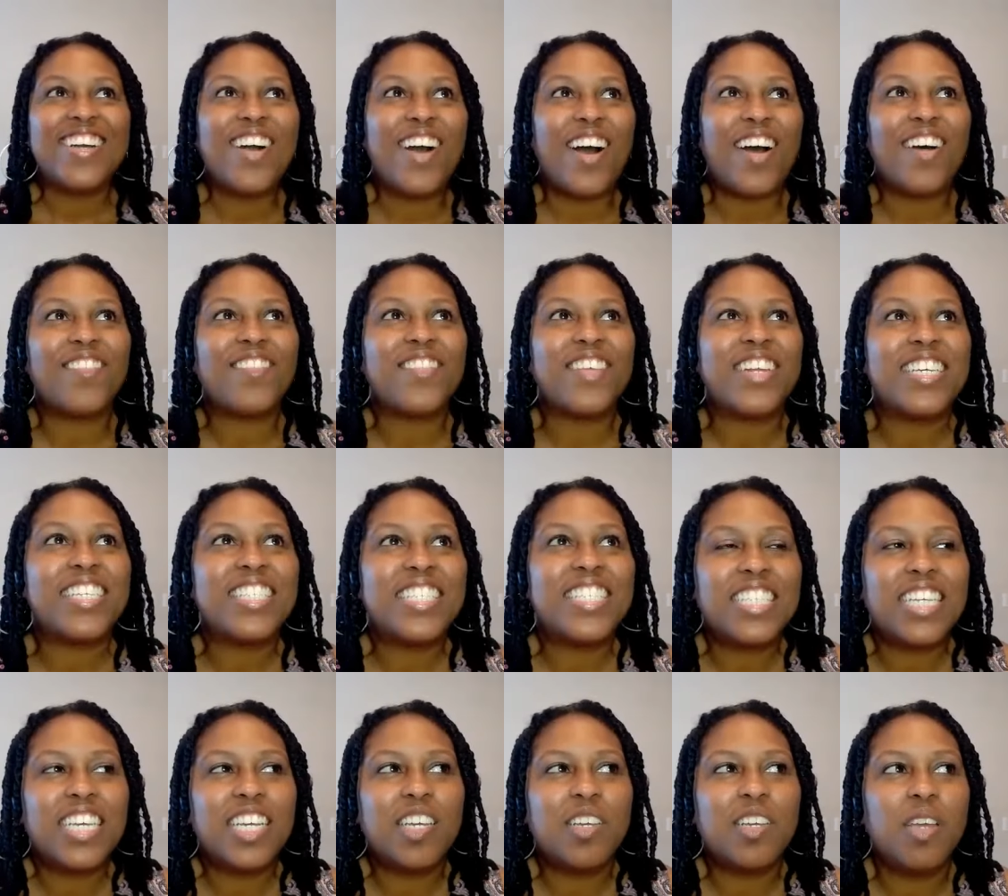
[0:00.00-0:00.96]
the
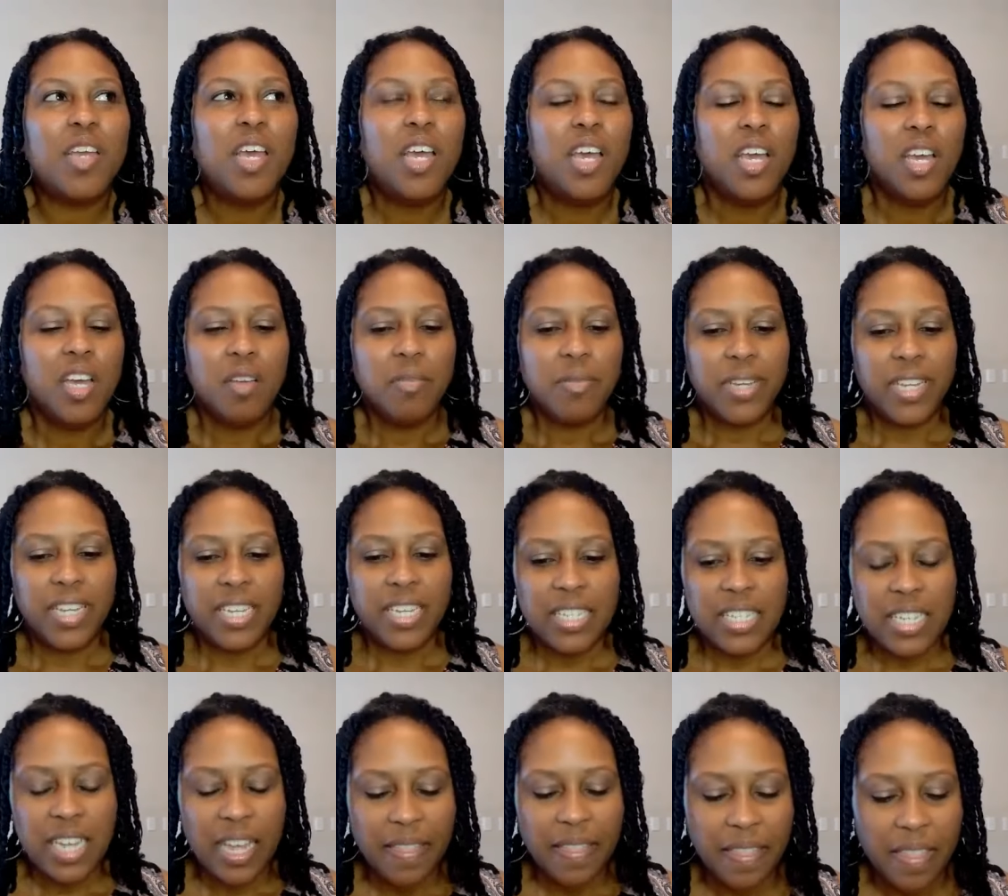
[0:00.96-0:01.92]
confidence thing
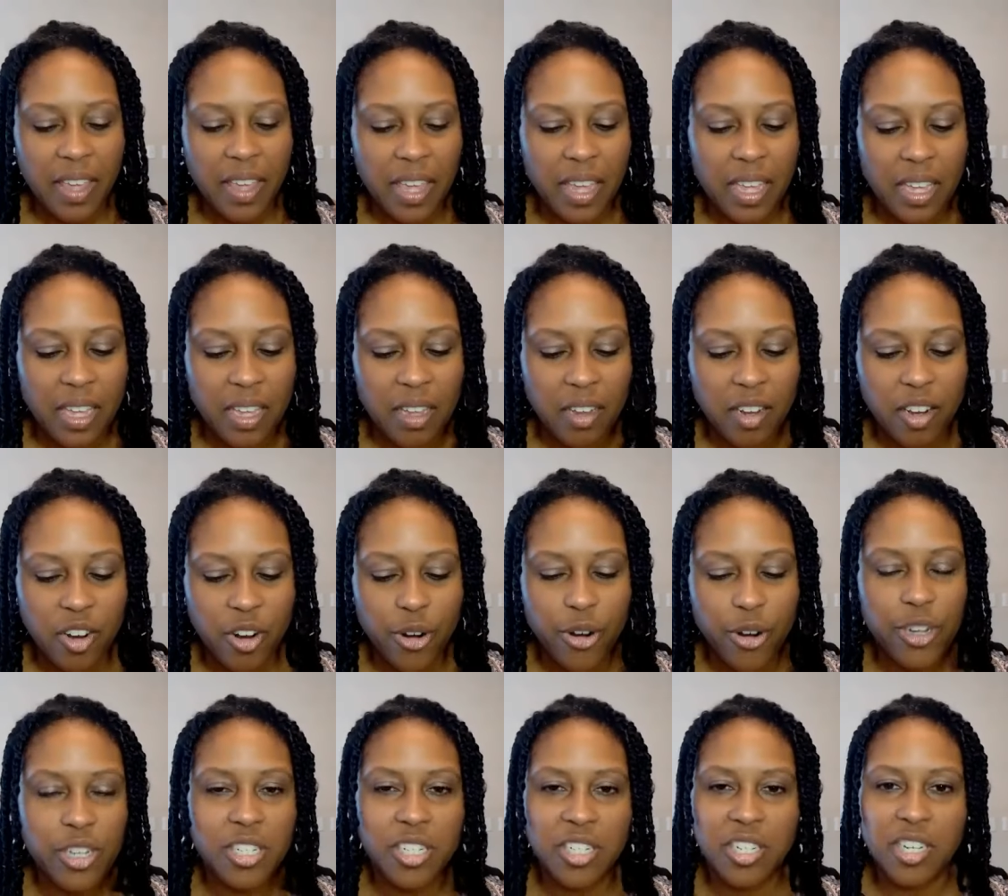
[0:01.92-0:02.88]
because I think
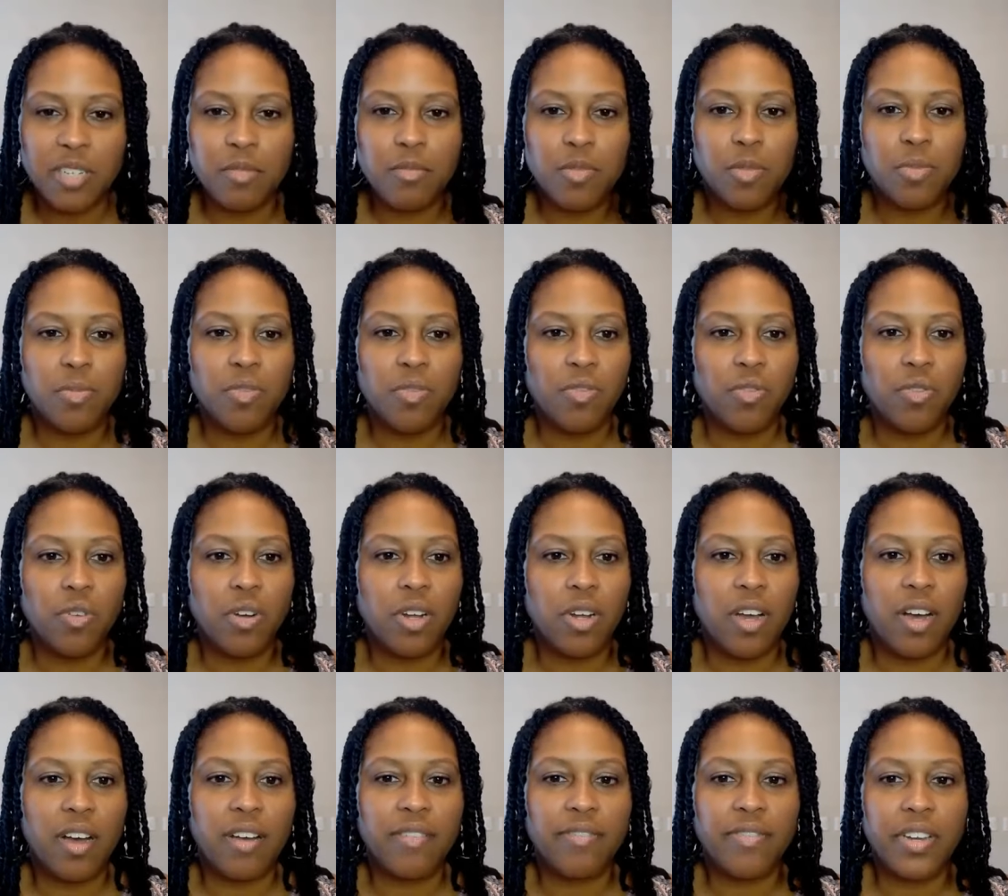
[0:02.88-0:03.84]
courage comes before
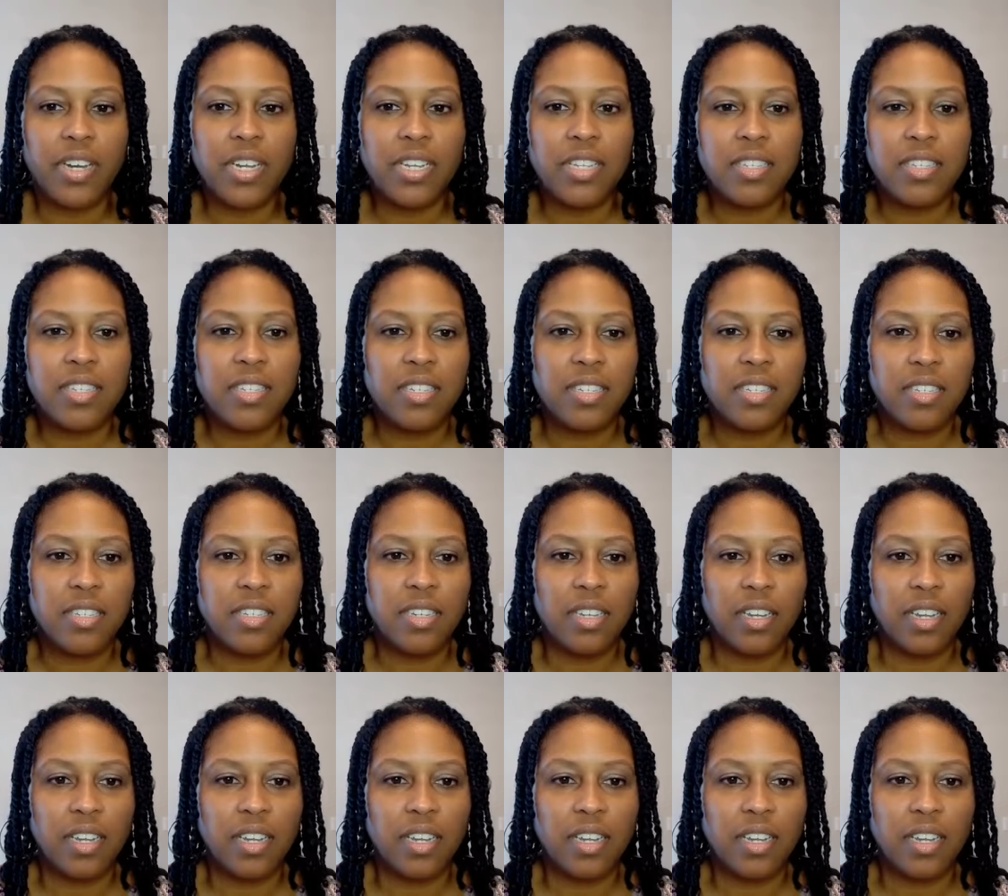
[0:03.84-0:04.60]
confidence.